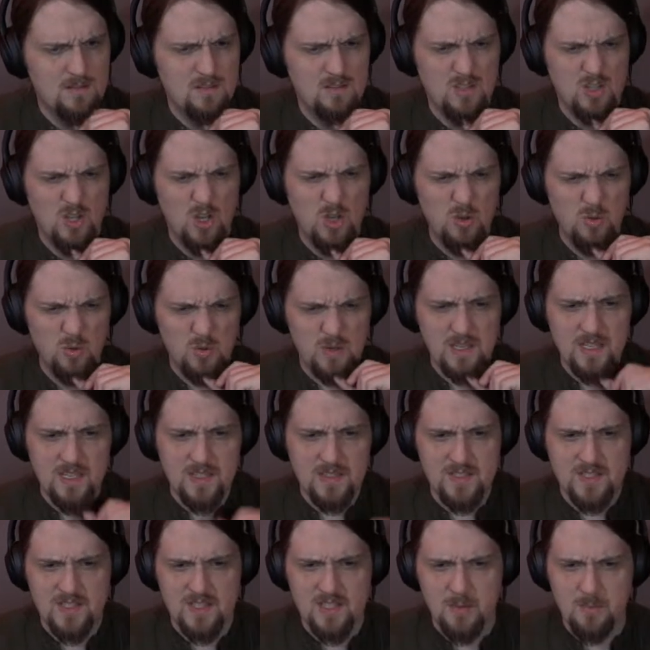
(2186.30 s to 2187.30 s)
"Who
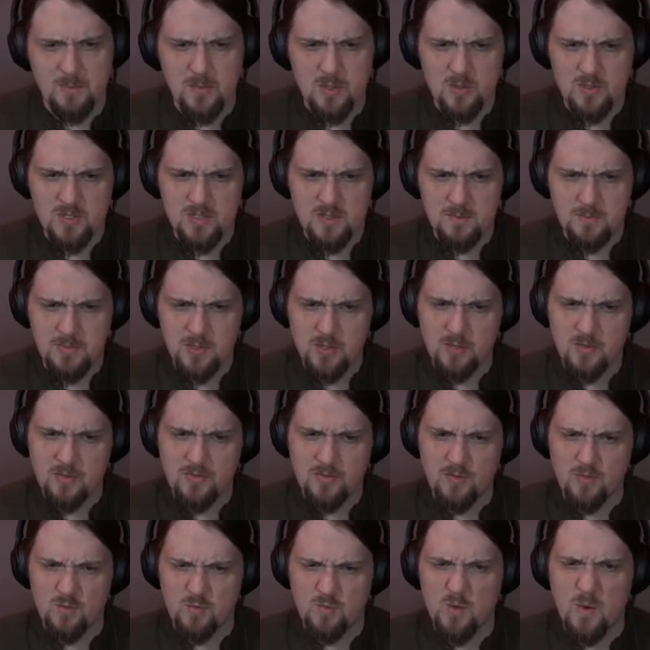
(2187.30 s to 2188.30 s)
is the most
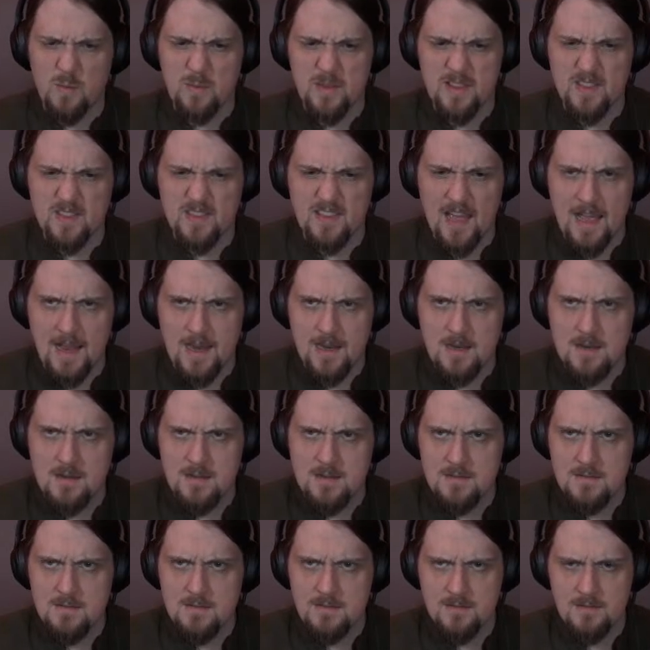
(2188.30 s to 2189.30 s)
beautiful woman, then?"
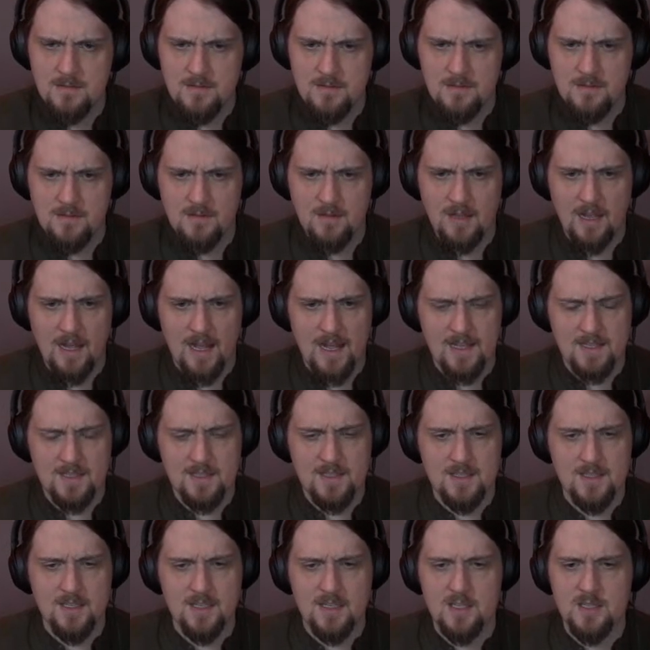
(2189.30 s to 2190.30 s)

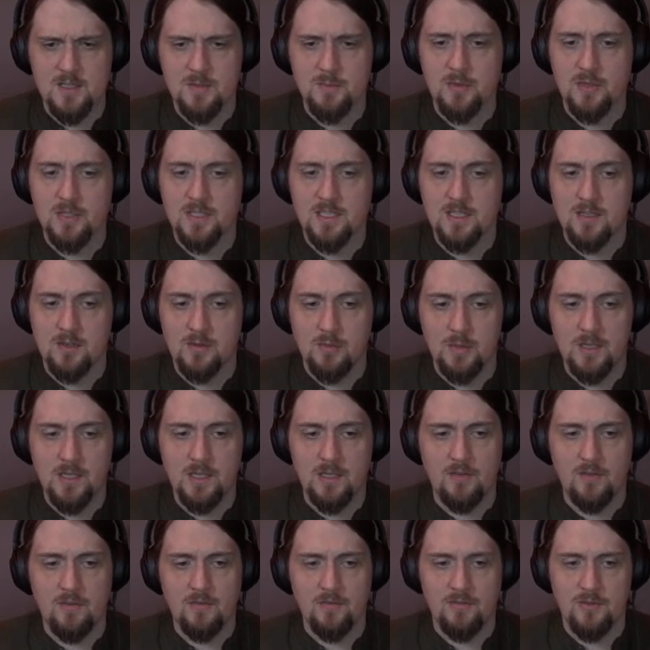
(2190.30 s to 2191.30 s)
asked the disappointed
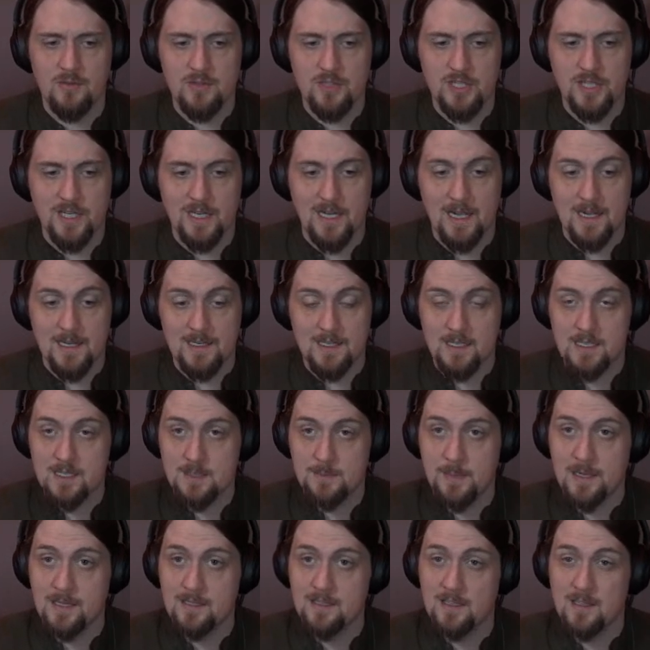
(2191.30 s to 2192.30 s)
queen, for she had
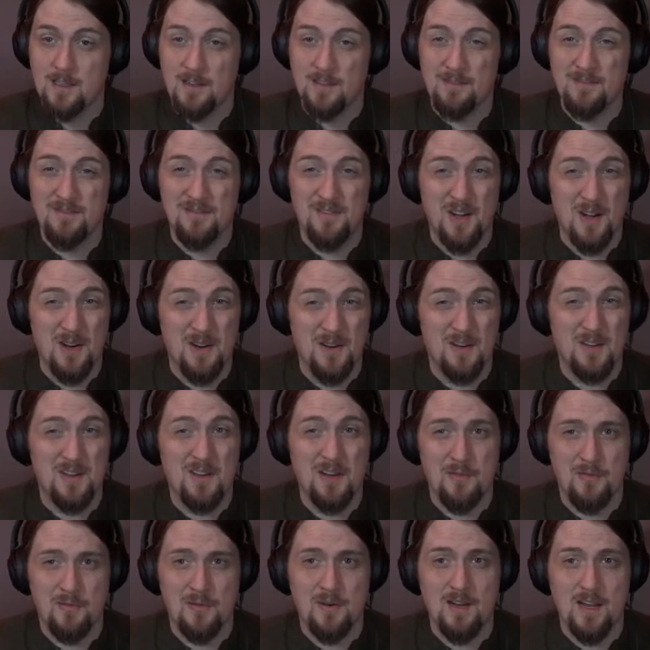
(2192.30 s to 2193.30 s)
expected a far
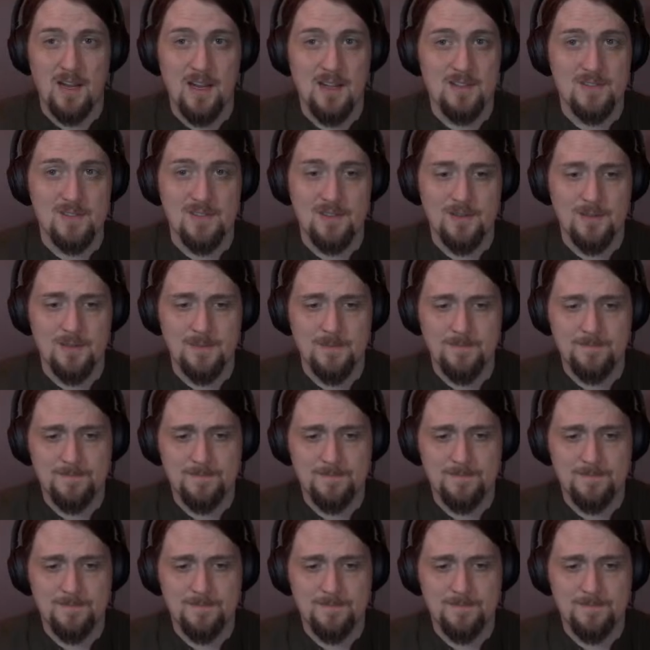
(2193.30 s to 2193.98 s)
different answer.